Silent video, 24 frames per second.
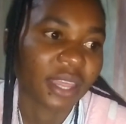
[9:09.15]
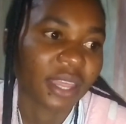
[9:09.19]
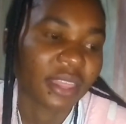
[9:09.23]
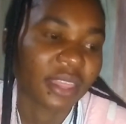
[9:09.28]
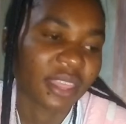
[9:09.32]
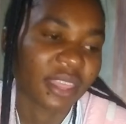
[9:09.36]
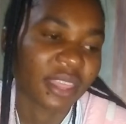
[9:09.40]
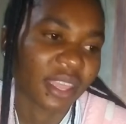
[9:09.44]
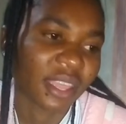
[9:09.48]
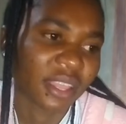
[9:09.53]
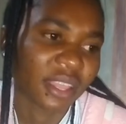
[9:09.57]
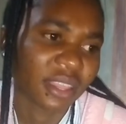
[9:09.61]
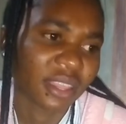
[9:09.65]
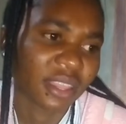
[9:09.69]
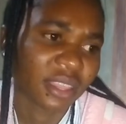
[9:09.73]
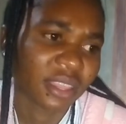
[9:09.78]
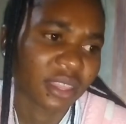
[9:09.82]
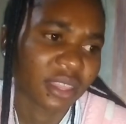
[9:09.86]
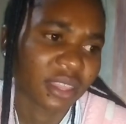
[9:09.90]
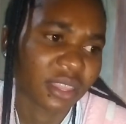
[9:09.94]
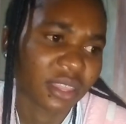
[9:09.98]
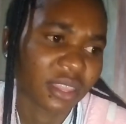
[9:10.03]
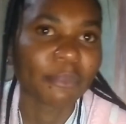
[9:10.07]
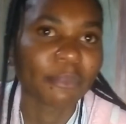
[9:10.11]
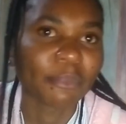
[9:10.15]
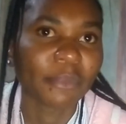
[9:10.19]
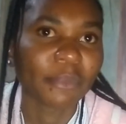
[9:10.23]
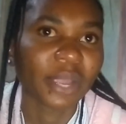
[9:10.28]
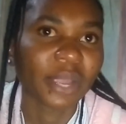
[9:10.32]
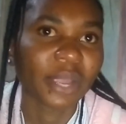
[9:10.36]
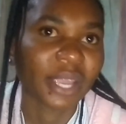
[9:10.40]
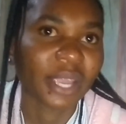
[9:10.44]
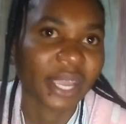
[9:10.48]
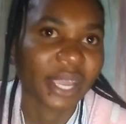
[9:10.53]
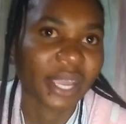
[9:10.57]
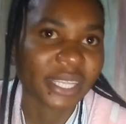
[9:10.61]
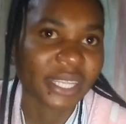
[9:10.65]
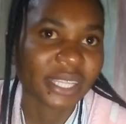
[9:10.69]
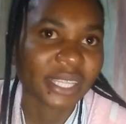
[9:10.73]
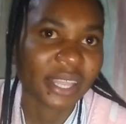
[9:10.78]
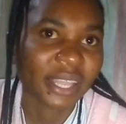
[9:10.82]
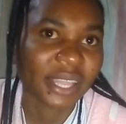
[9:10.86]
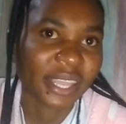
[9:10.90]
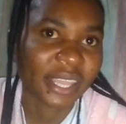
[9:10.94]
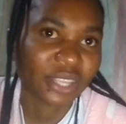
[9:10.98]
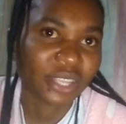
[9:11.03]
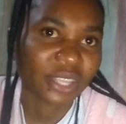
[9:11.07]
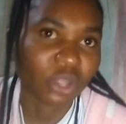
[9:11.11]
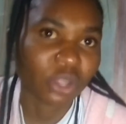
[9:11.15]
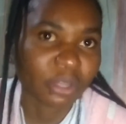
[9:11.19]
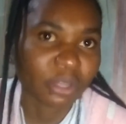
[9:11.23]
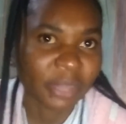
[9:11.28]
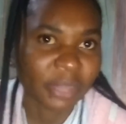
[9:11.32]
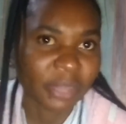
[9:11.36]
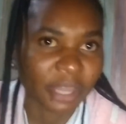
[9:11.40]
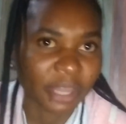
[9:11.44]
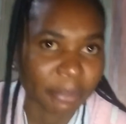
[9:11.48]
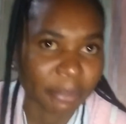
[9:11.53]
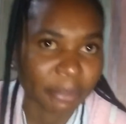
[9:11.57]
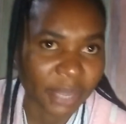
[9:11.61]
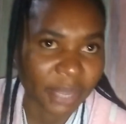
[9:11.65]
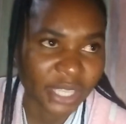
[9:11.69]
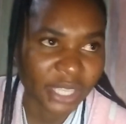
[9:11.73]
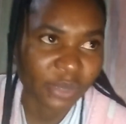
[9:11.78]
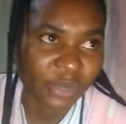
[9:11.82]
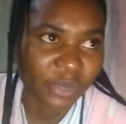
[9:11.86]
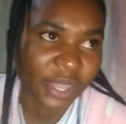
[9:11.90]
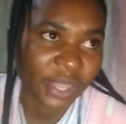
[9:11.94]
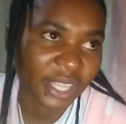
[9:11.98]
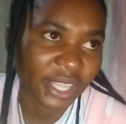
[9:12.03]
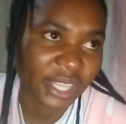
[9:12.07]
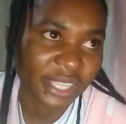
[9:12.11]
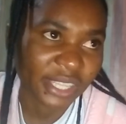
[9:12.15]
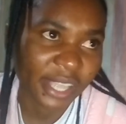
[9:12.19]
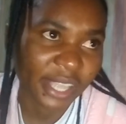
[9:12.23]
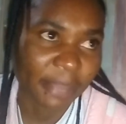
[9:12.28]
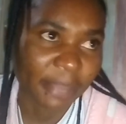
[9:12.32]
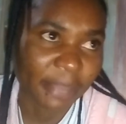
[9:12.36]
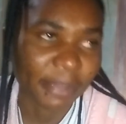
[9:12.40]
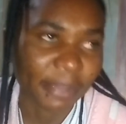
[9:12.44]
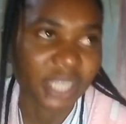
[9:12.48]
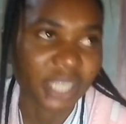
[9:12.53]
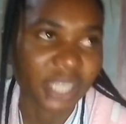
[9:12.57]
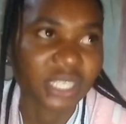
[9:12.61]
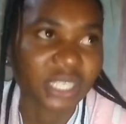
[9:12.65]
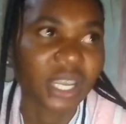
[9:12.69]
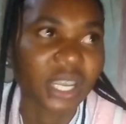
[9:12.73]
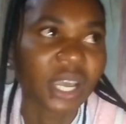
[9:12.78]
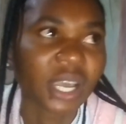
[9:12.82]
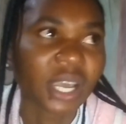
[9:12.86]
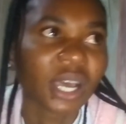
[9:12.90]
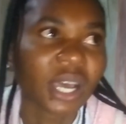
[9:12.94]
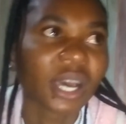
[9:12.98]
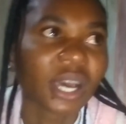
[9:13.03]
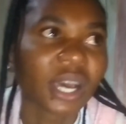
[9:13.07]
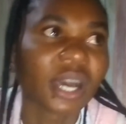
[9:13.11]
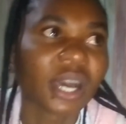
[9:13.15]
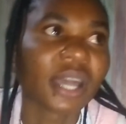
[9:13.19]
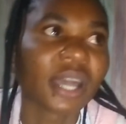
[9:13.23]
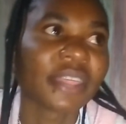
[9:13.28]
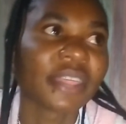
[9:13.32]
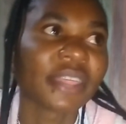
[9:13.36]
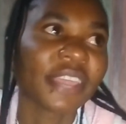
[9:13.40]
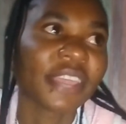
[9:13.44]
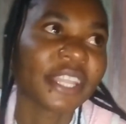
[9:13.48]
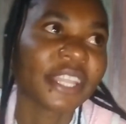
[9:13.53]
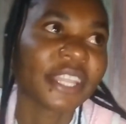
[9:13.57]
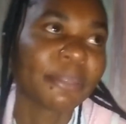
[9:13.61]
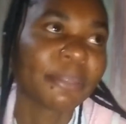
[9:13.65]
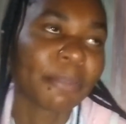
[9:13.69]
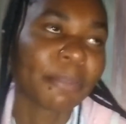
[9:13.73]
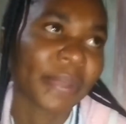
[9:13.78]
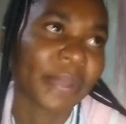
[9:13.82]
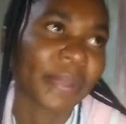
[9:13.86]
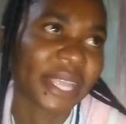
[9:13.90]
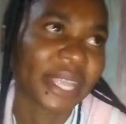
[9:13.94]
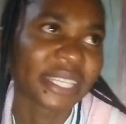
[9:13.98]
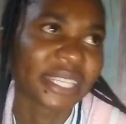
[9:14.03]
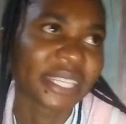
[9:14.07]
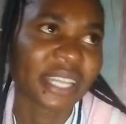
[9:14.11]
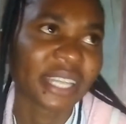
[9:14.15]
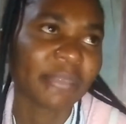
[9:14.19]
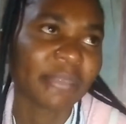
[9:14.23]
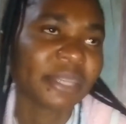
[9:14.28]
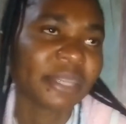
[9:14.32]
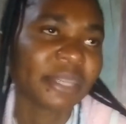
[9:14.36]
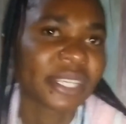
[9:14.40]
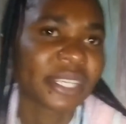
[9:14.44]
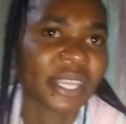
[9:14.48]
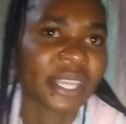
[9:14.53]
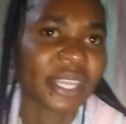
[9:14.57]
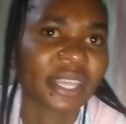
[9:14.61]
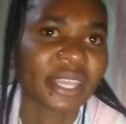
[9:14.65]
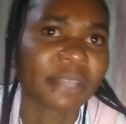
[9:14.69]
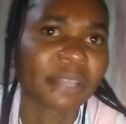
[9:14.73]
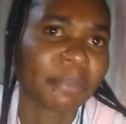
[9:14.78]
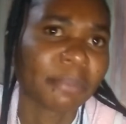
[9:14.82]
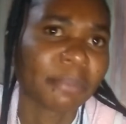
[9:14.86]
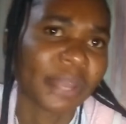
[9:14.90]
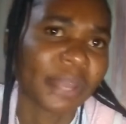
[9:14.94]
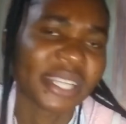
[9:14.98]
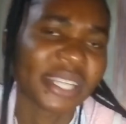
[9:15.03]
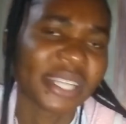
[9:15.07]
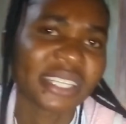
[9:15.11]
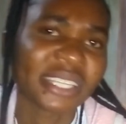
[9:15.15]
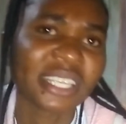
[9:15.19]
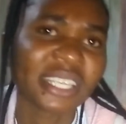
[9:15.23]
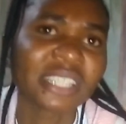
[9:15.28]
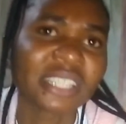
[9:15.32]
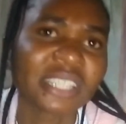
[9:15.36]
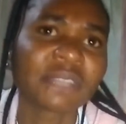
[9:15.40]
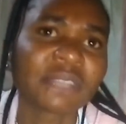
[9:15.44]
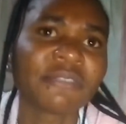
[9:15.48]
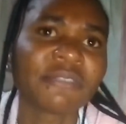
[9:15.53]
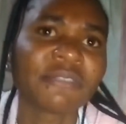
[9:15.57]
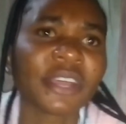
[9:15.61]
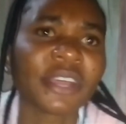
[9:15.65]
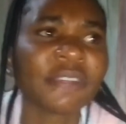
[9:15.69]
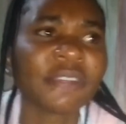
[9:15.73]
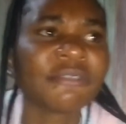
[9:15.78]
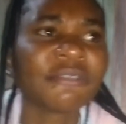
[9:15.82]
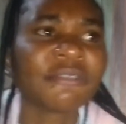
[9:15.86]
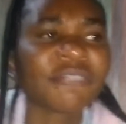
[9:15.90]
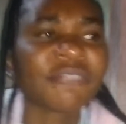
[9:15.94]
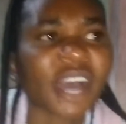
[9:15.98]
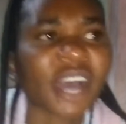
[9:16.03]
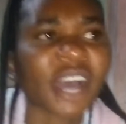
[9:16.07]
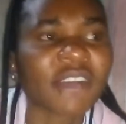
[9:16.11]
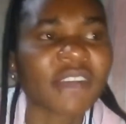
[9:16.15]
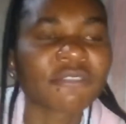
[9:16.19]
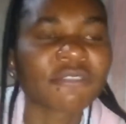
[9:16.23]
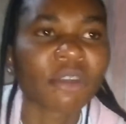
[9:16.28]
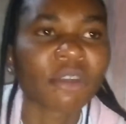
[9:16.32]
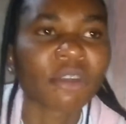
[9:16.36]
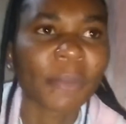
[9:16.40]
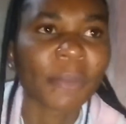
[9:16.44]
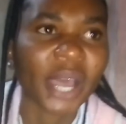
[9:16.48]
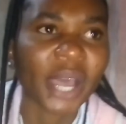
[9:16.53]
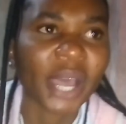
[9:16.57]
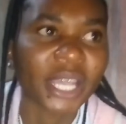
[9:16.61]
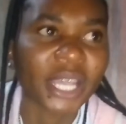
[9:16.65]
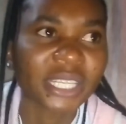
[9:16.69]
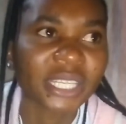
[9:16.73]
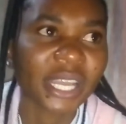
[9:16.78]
Then guys, they told me the place where they stay, but that place, it's very far from us.